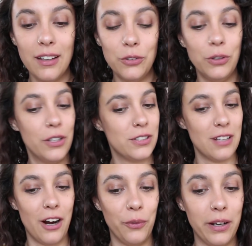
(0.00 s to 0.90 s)
Ooh, this is
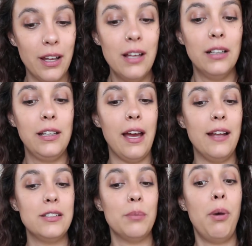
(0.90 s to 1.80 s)
a hard one.
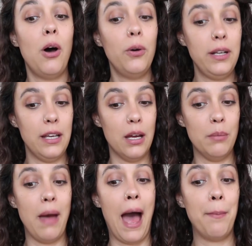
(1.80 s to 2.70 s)

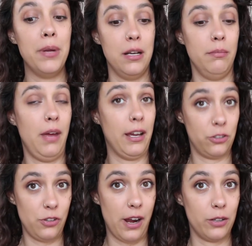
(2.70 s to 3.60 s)
Leontopodium apinum
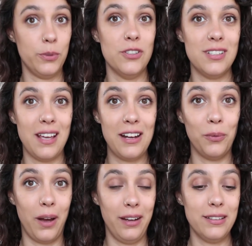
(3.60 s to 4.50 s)
extract, which is
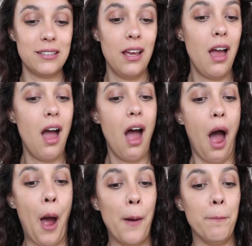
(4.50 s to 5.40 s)
edelweiss.
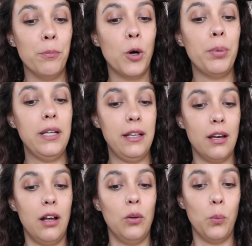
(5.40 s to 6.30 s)

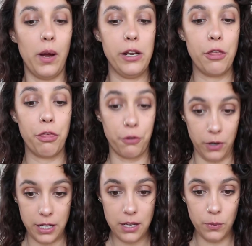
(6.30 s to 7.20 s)
Propanediol
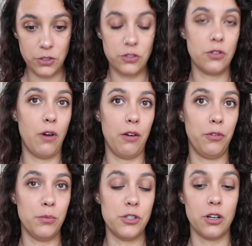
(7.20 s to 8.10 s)
1,3, which is derived
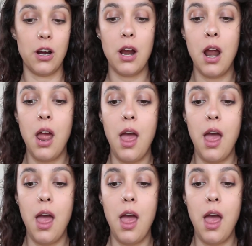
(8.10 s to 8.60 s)
from sugar.